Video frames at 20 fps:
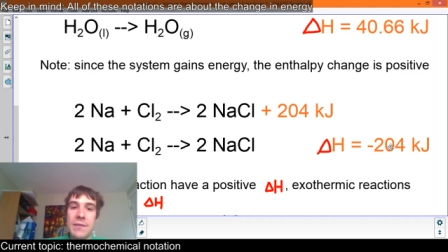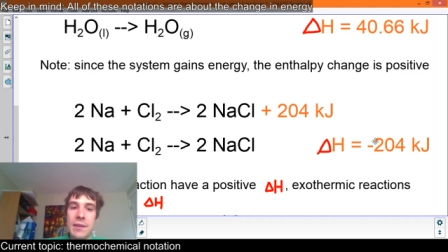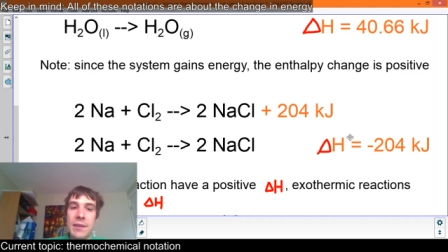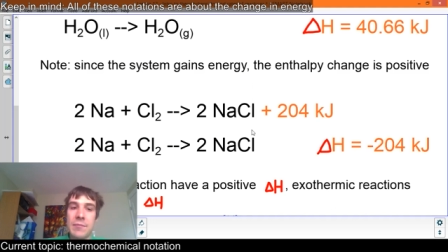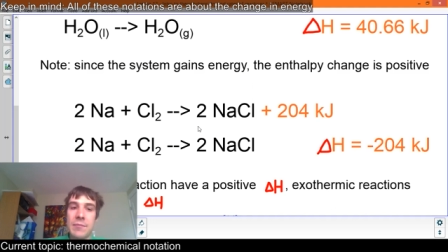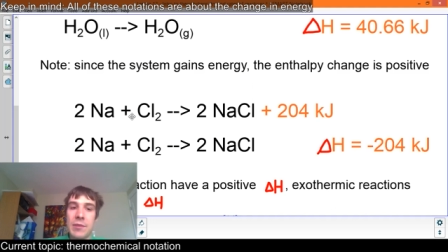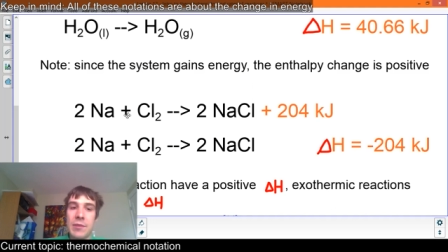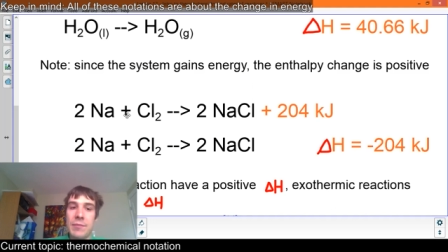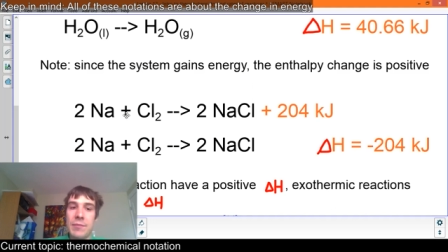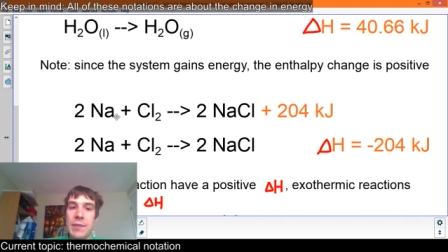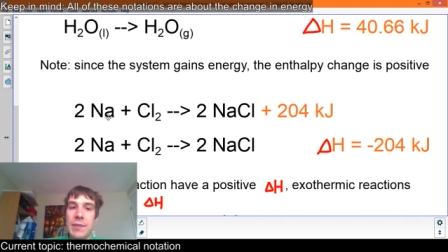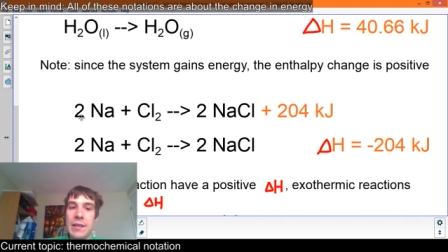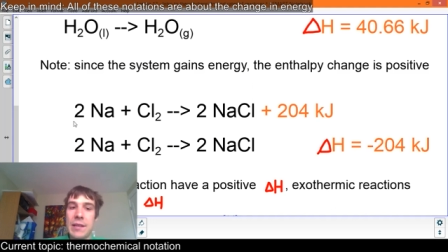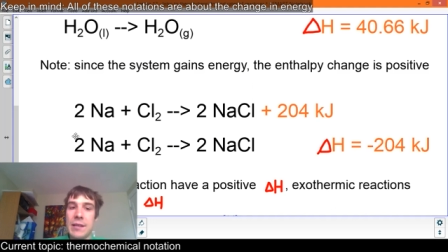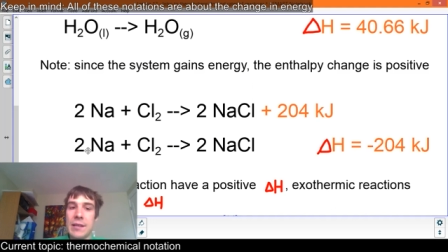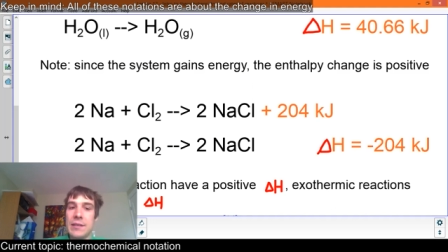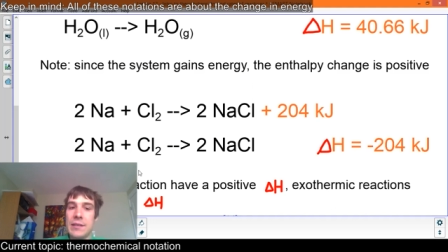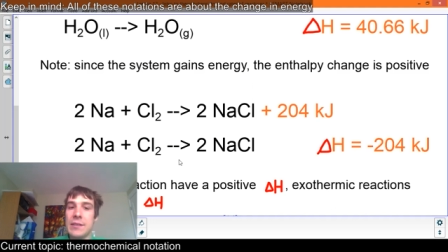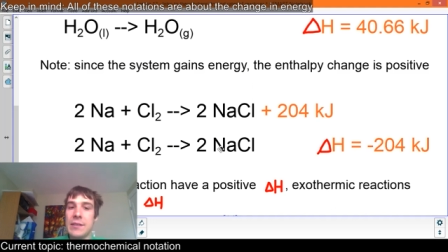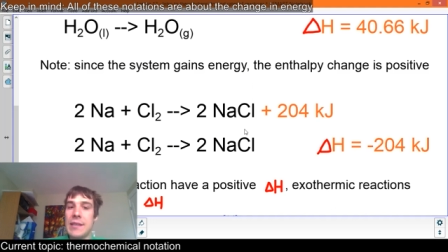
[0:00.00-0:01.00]
number
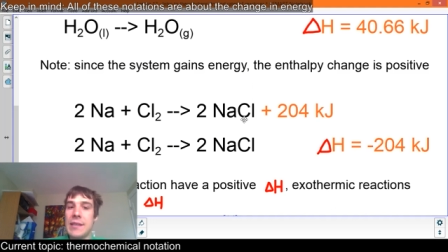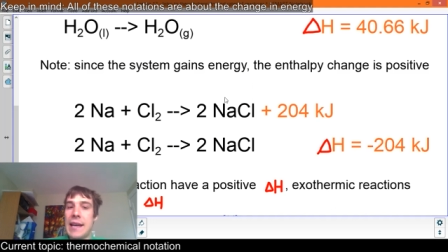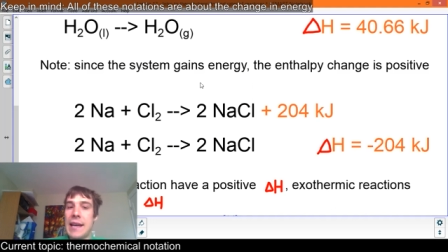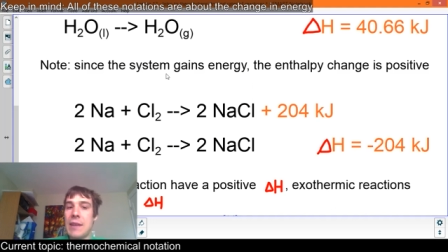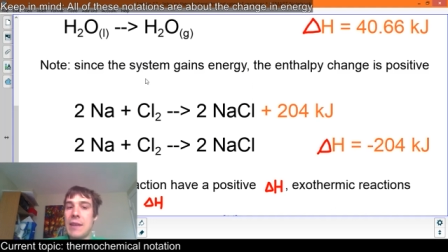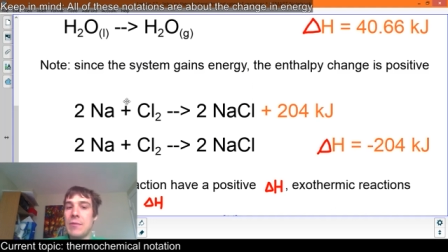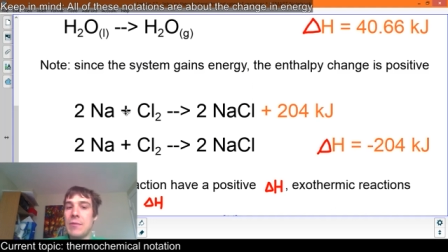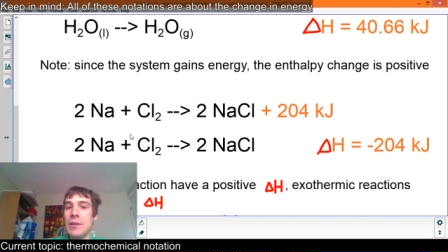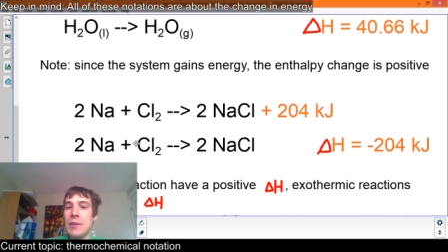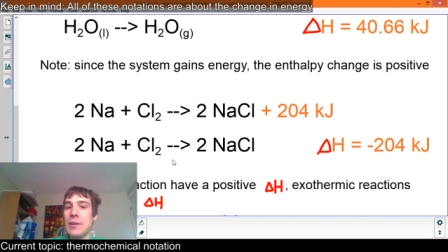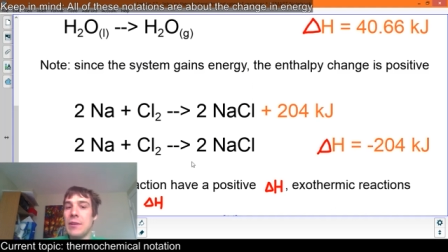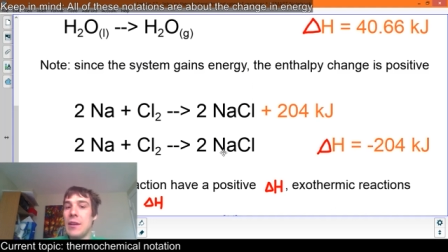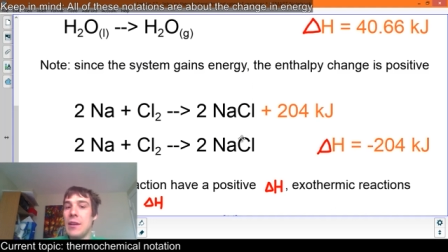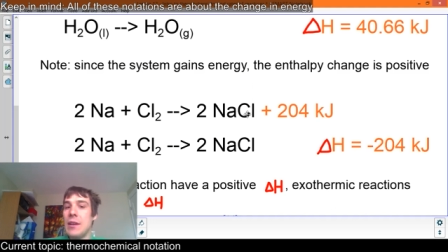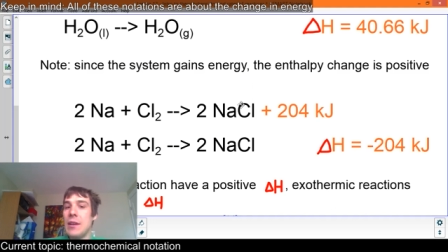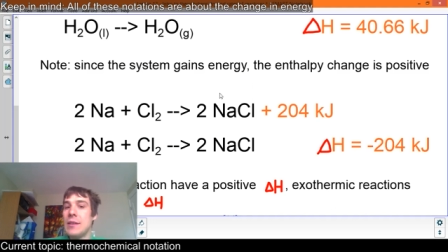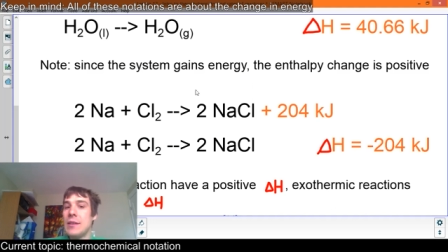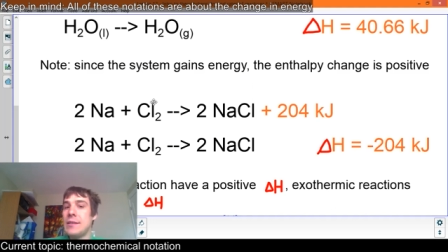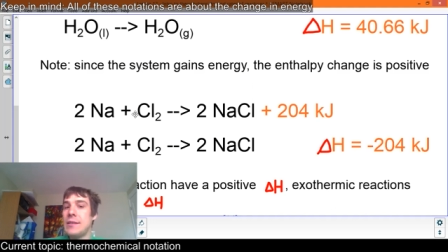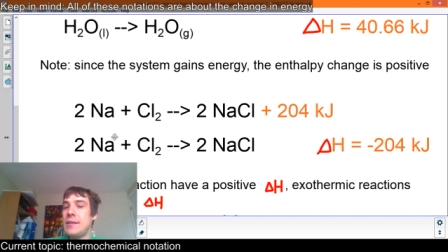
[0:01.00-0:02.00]
because our
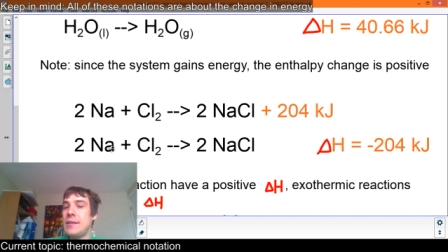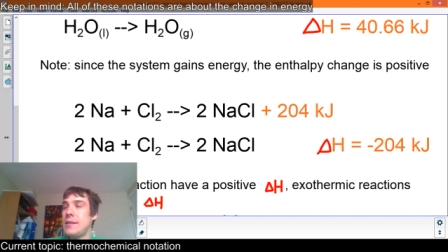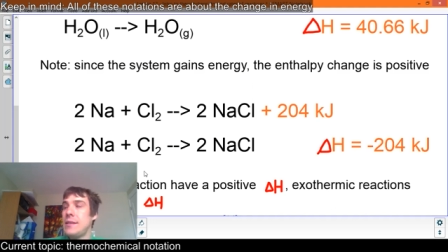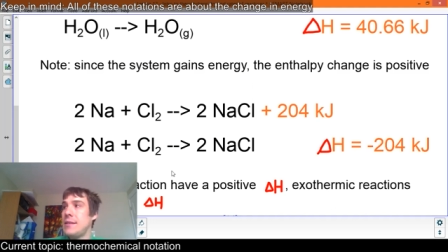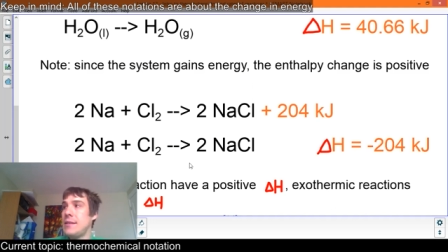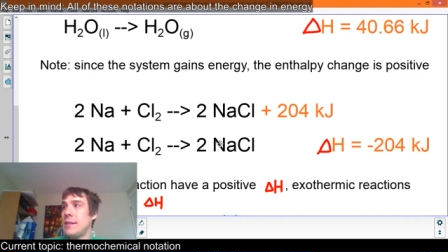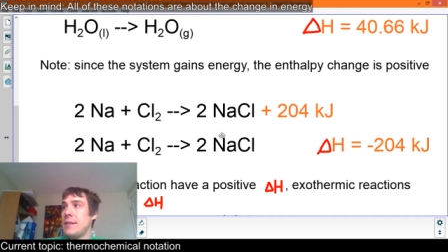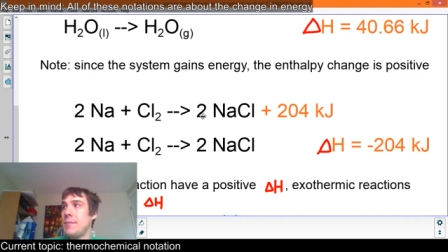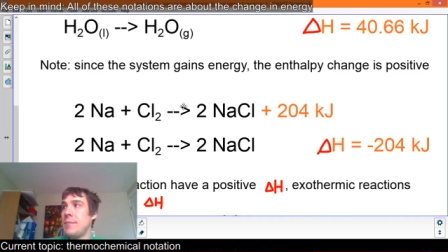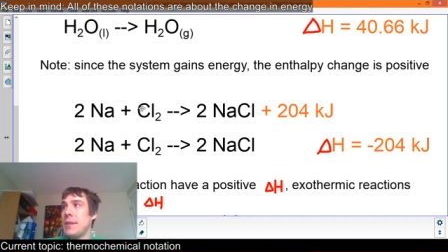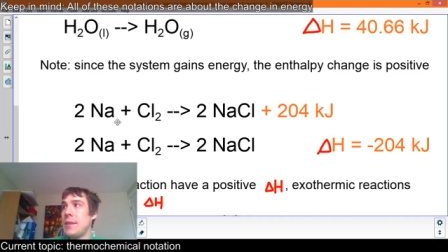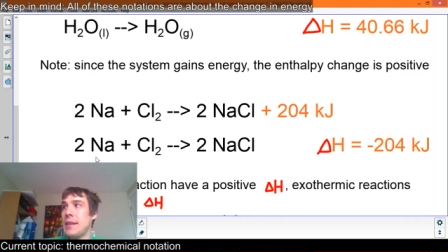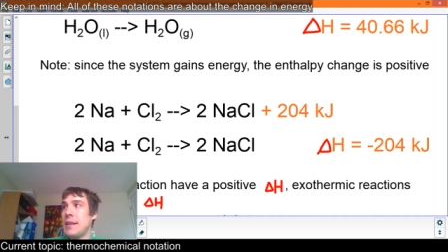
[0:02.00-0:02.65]
system,